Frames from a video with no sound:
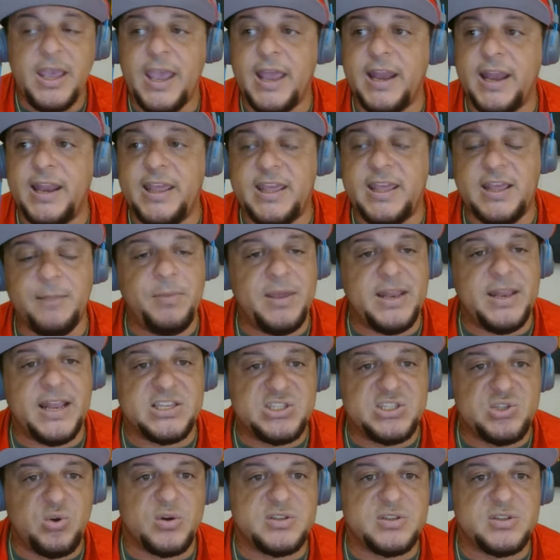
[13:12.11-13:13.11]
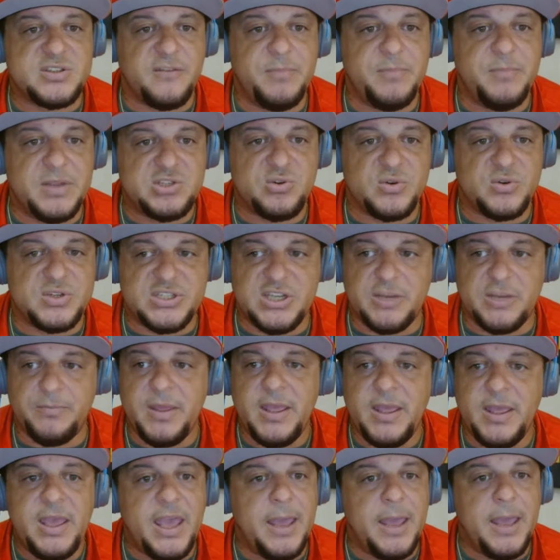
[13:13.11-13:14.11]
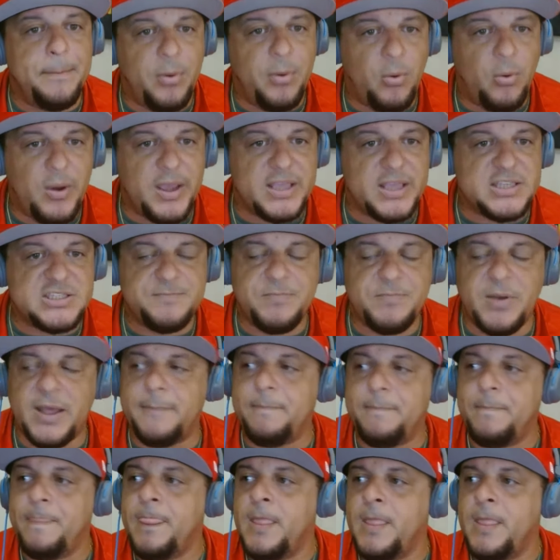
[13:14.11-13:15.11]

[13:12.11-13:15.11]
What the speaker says: and he can be that source of mentorship and points. But